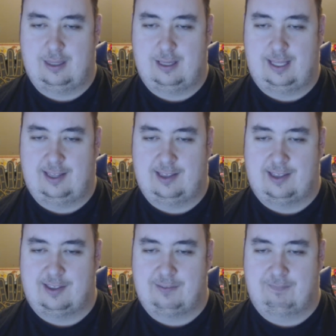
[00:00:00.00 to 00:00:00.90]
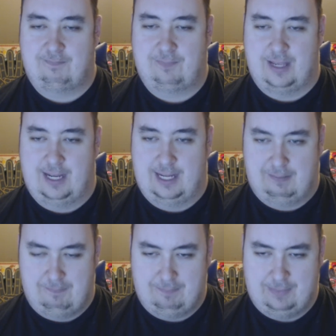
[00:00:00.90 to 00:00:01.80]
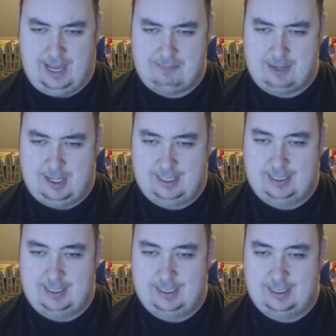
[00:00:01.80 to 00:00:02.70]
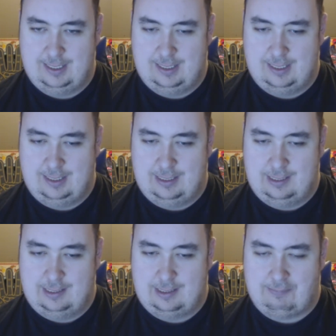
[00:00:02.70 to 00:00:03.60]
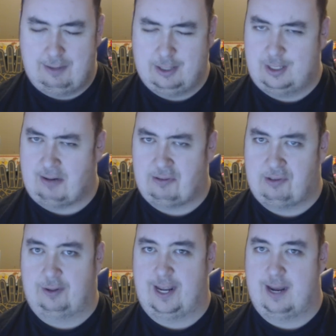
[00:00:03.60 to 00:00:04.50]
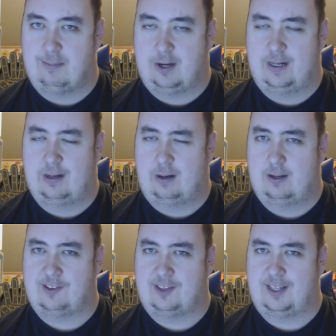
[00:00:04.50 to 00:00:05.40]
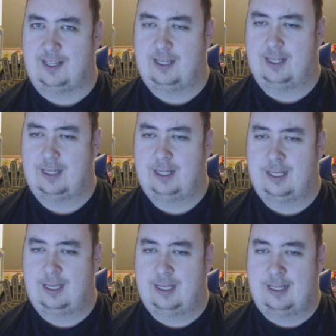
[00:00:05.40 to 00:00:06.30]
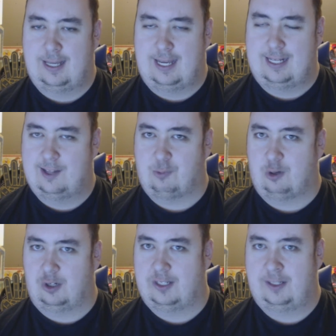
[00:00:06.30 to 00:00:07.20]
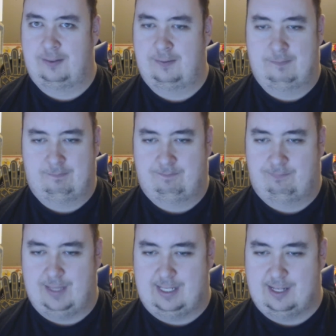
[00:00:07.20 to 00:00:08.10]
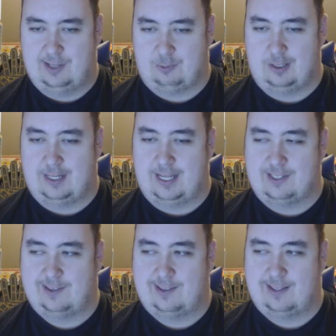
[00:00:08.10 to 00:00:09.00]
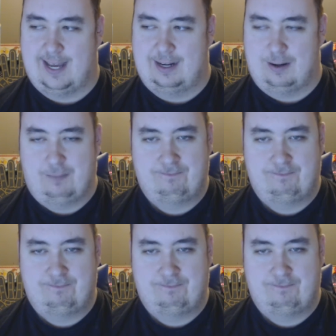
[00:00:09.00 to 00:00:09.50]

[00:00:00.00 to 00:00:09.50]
a system. I'm not sure how sold I am on it, honestly. It does work. It does work. It just, I don't know.